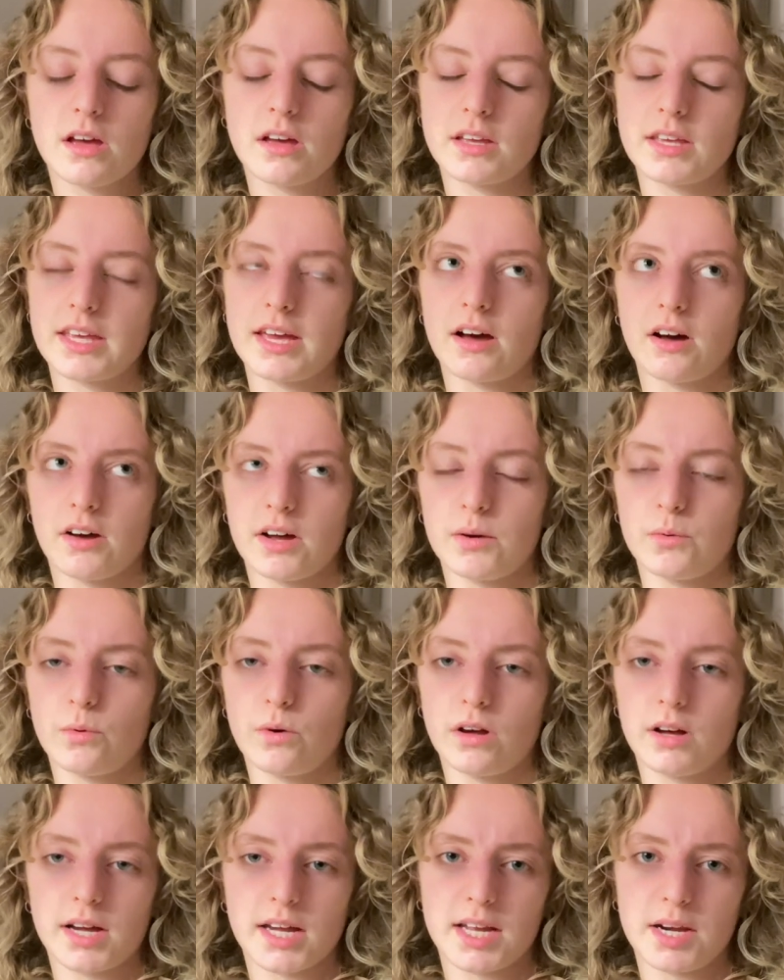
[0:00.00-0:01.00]
yeah, I
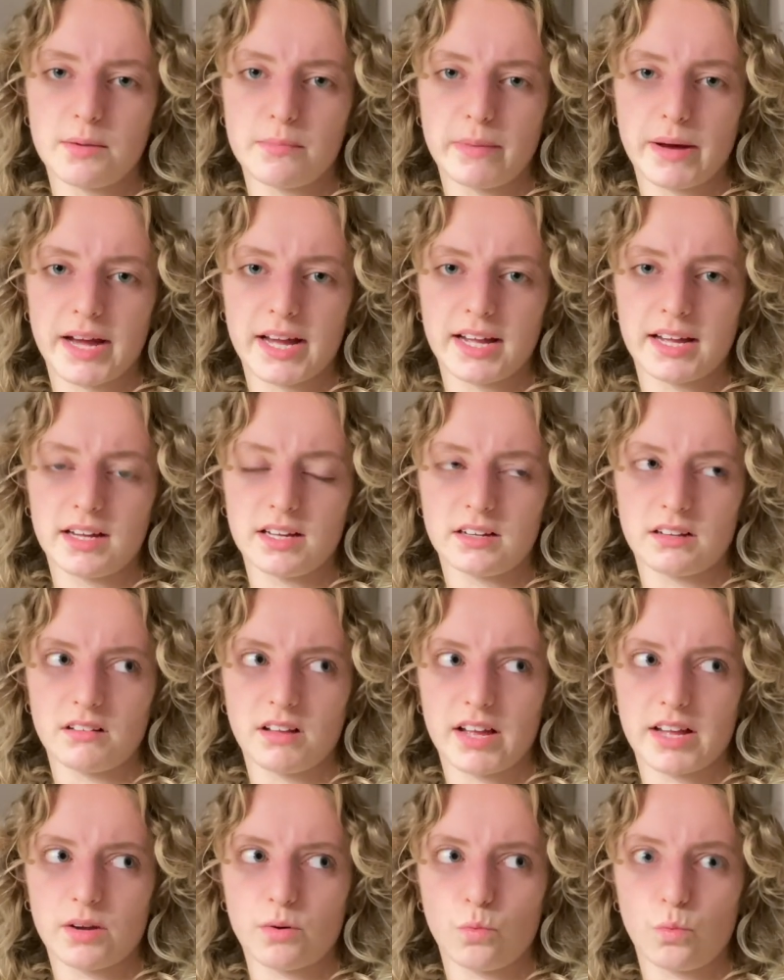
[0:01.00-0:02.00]
work in a bank, and
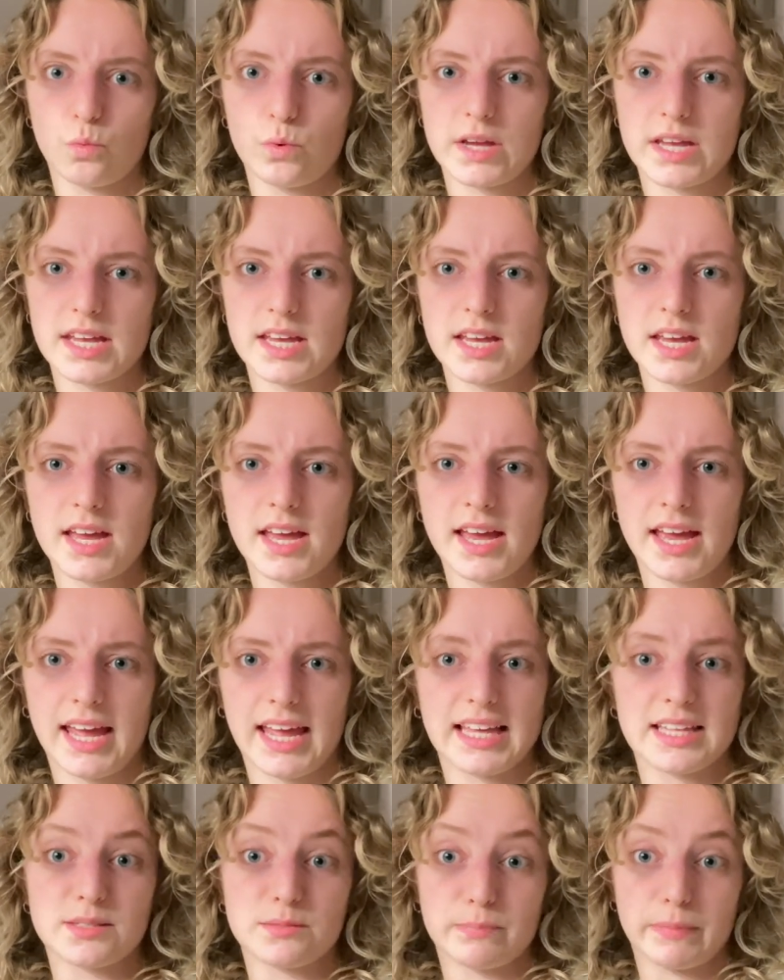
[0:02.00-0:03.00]
like,
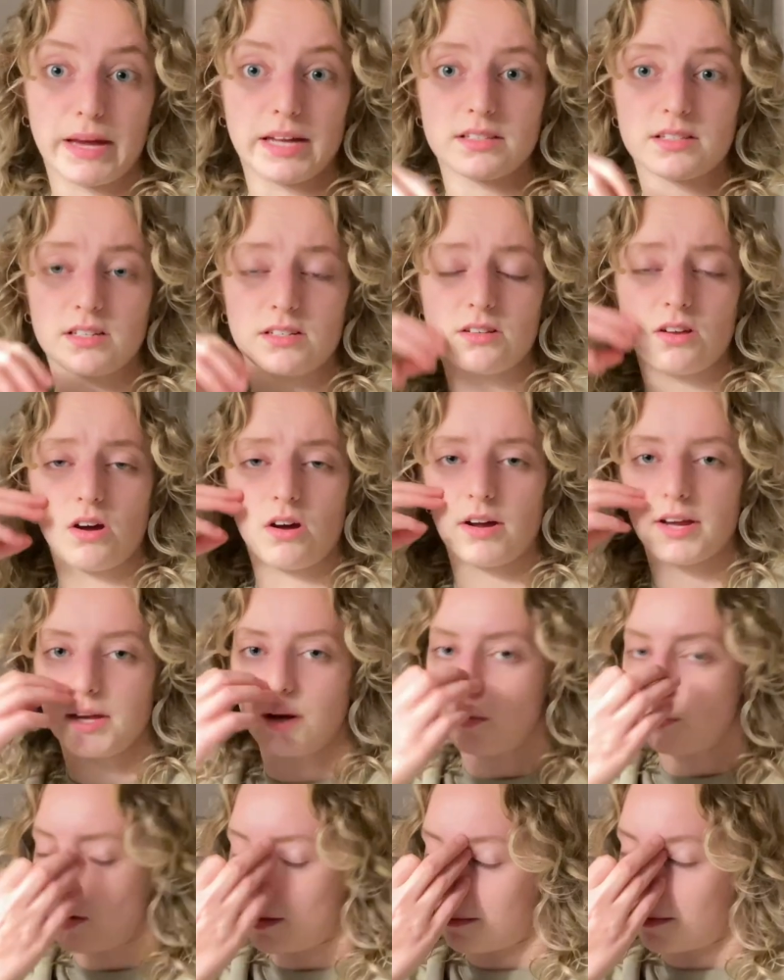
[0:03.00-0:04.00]
it's better to
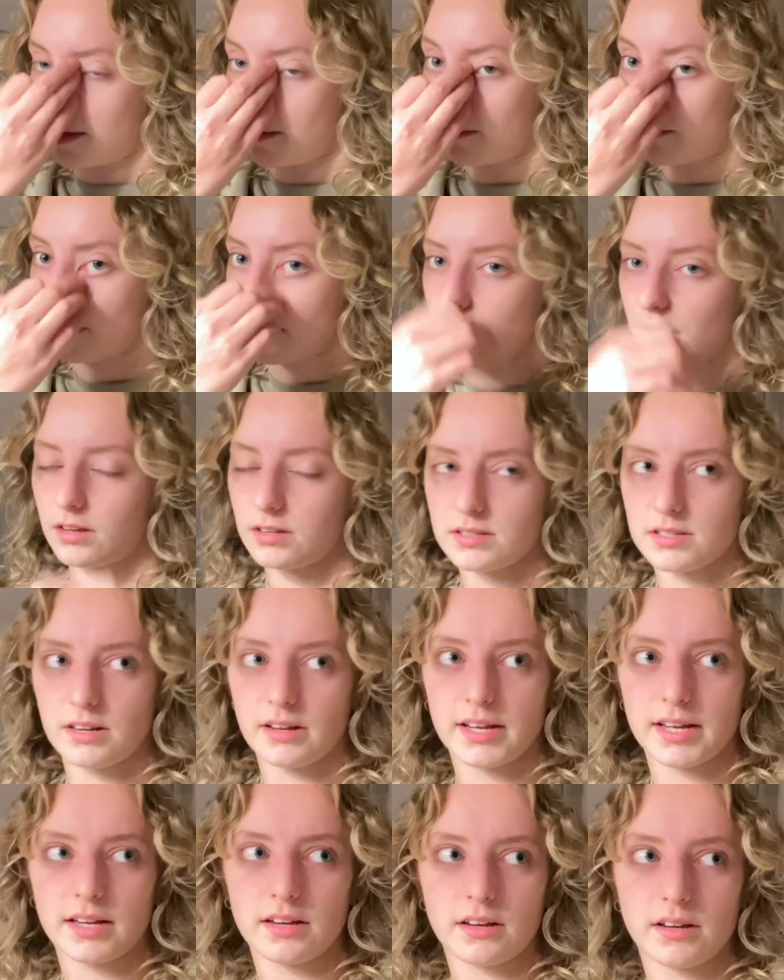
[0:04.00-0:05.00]
hire women because
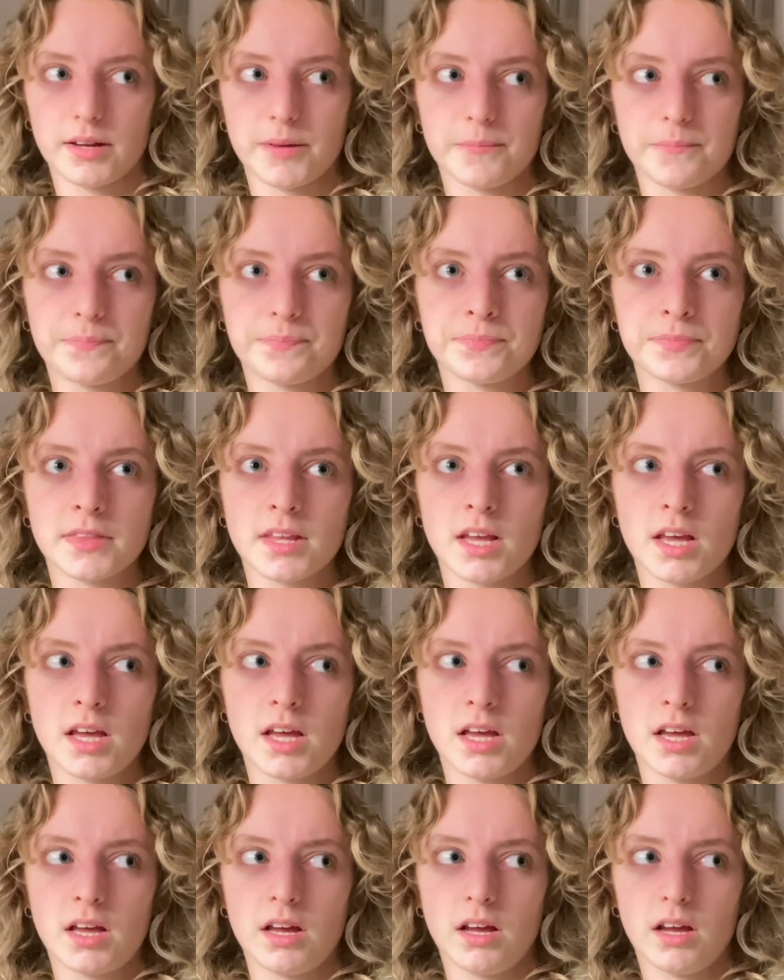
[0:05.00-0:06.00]
like,
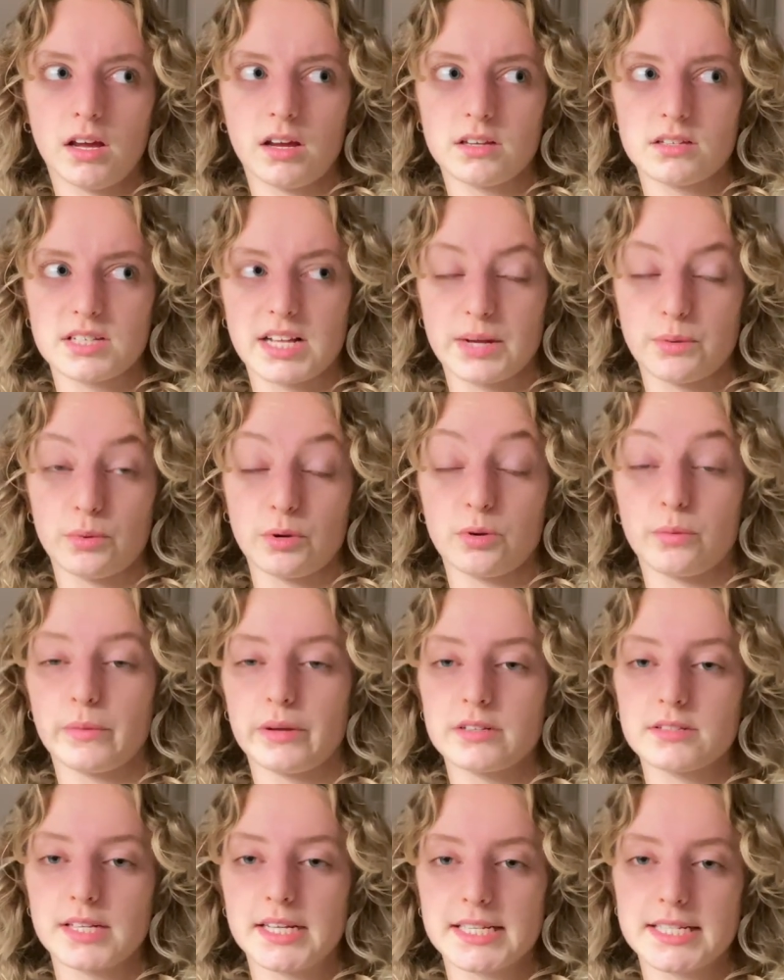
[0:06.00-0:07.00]
we
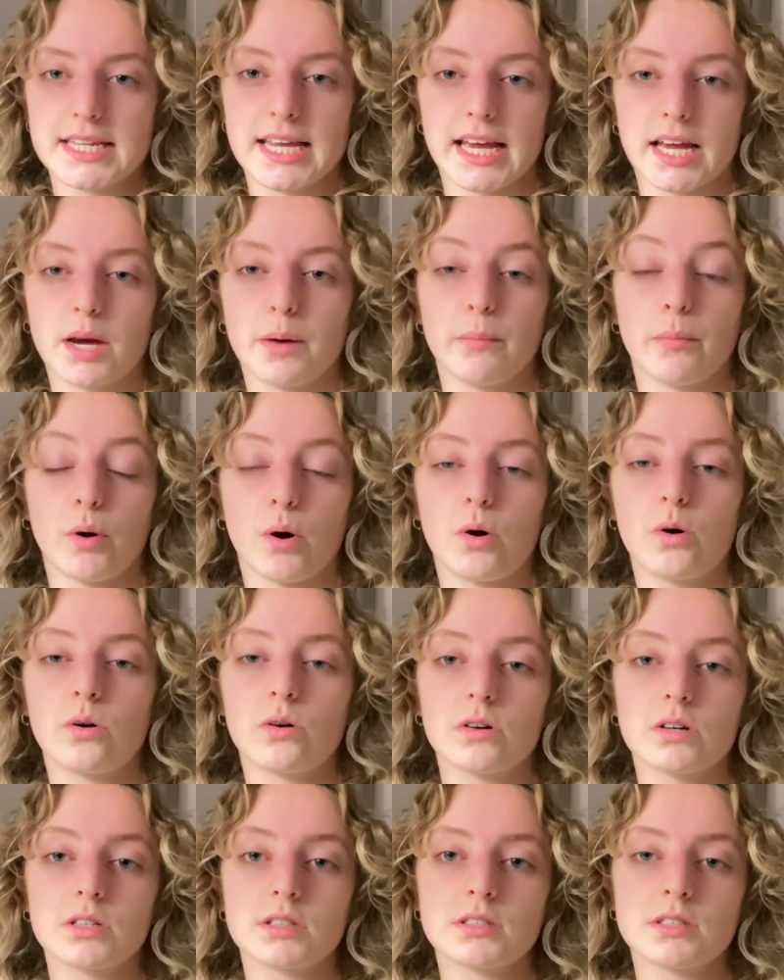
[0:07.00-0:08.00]
almost like tick a
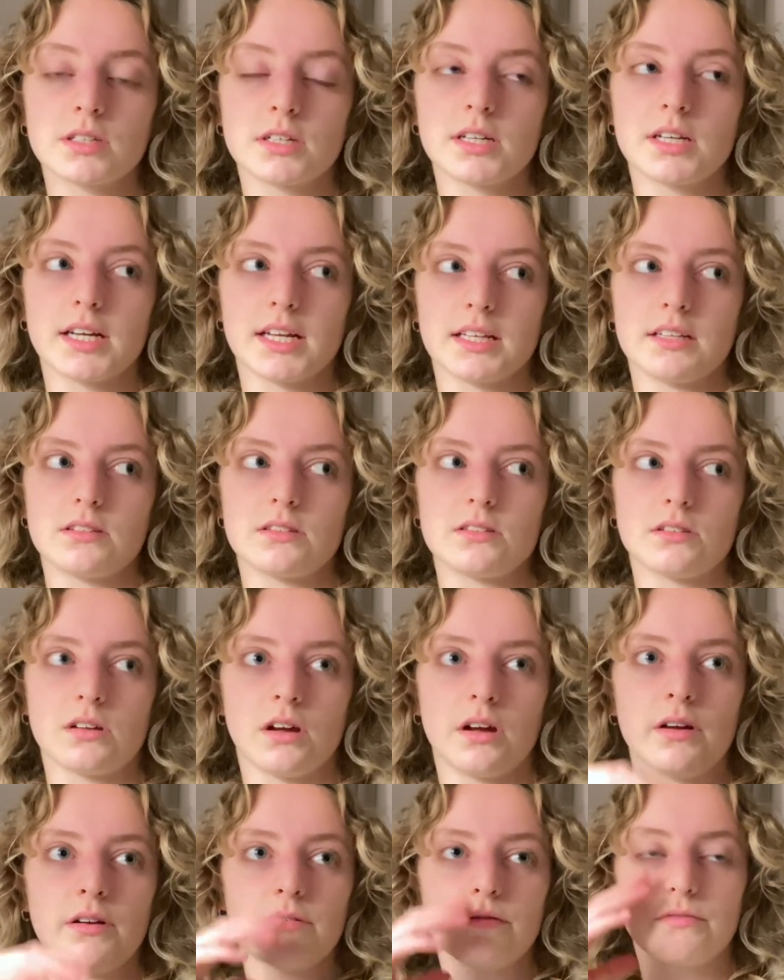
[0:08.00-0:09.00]
box and
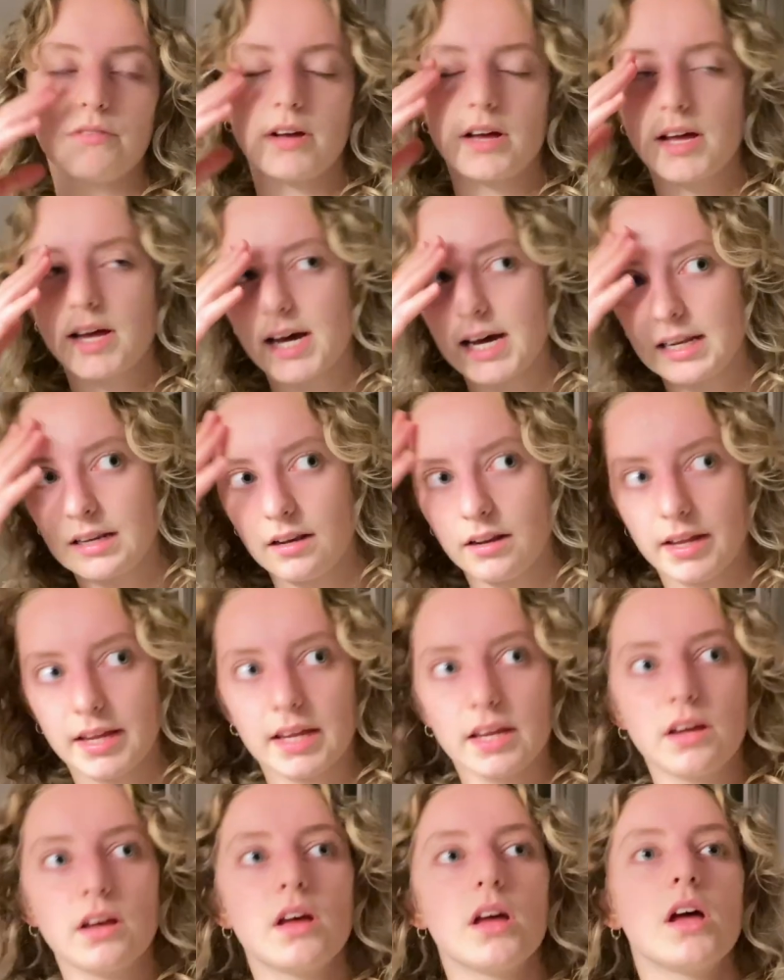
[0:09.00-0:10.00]
stuff, and
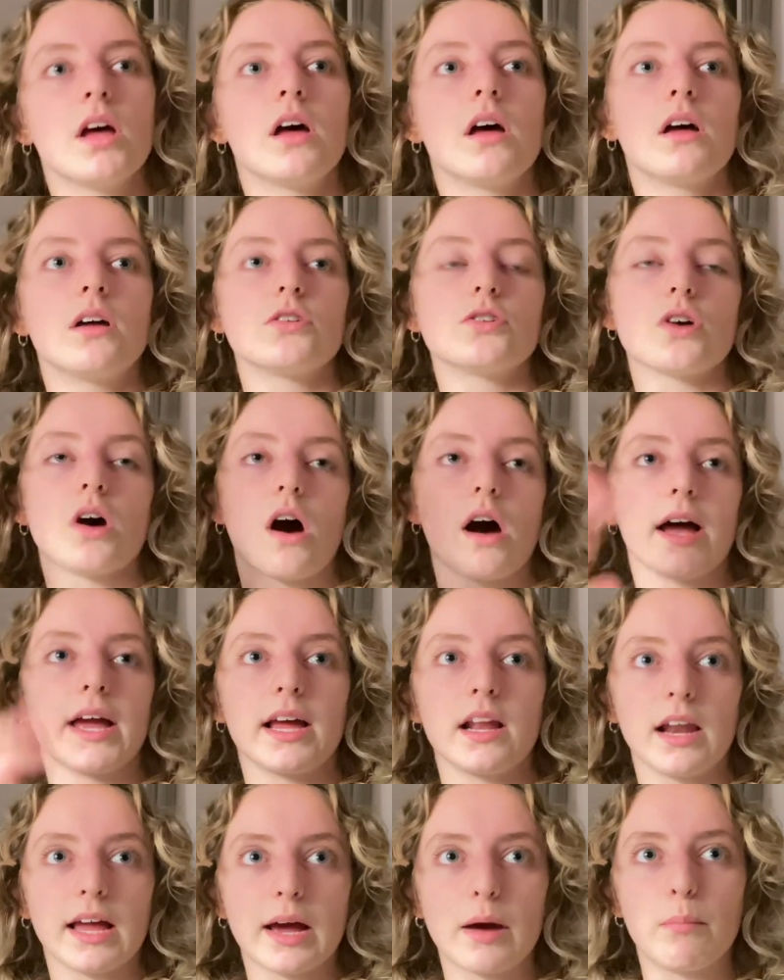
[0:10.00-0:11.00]
like, to hire
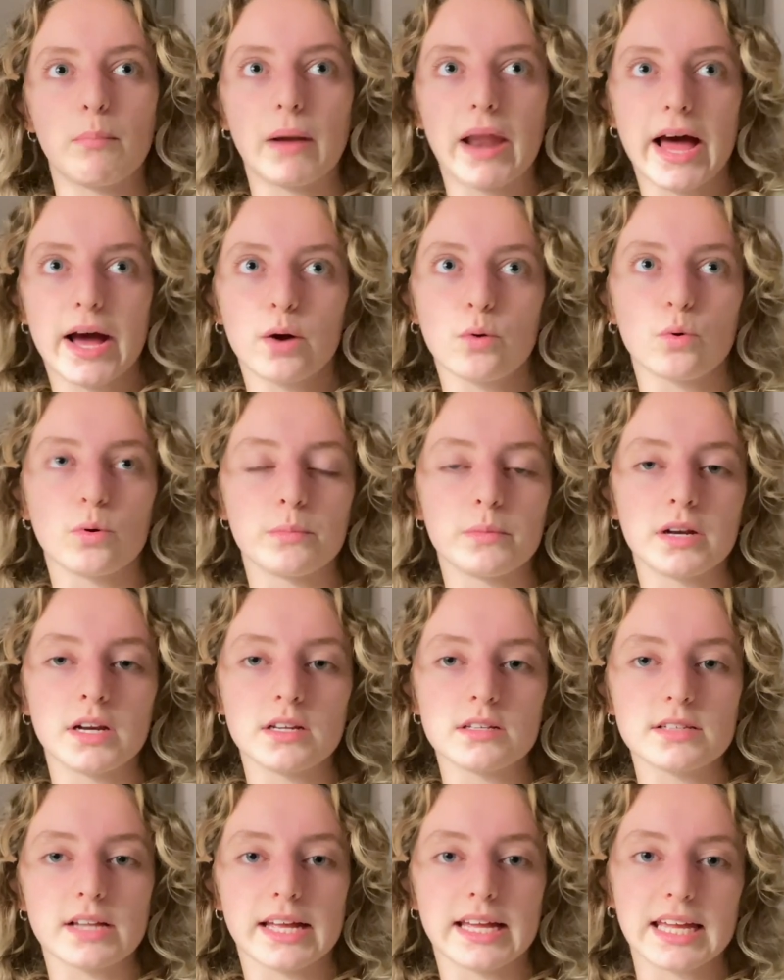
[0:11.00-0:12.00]
like a black woman
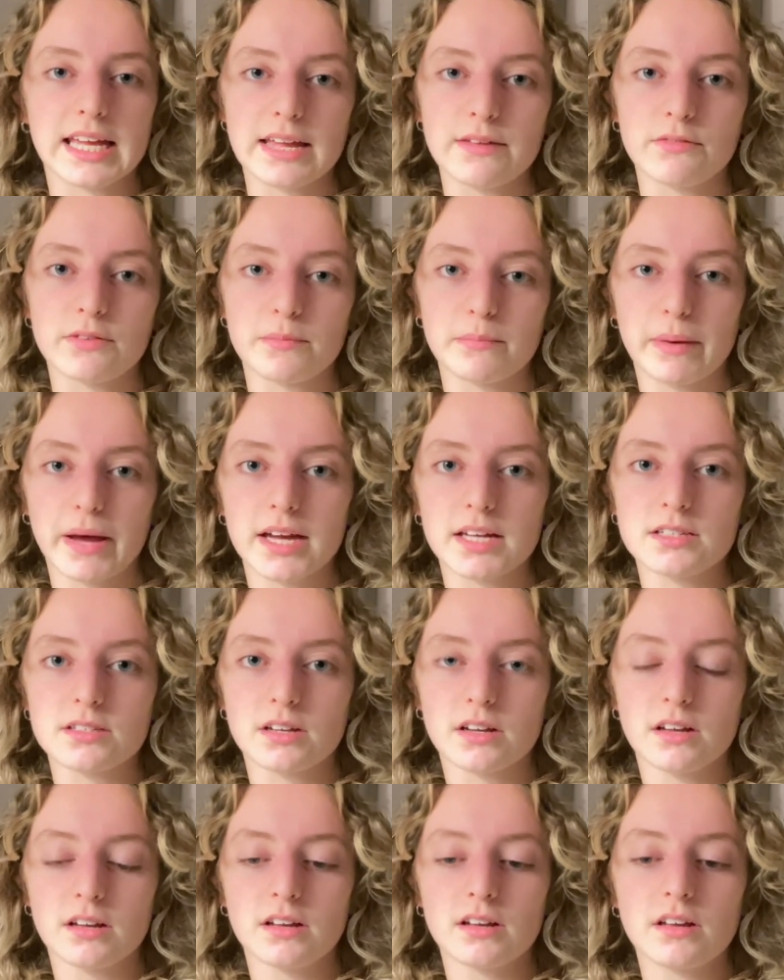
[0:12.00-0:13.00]
is like even
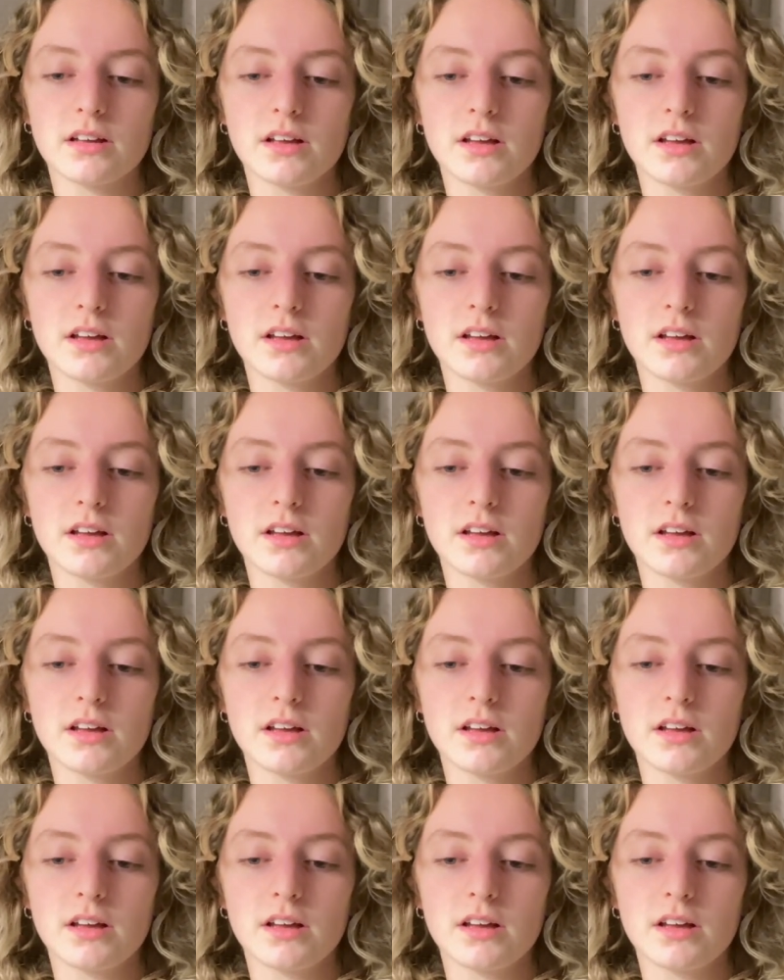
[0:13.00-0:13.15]
better.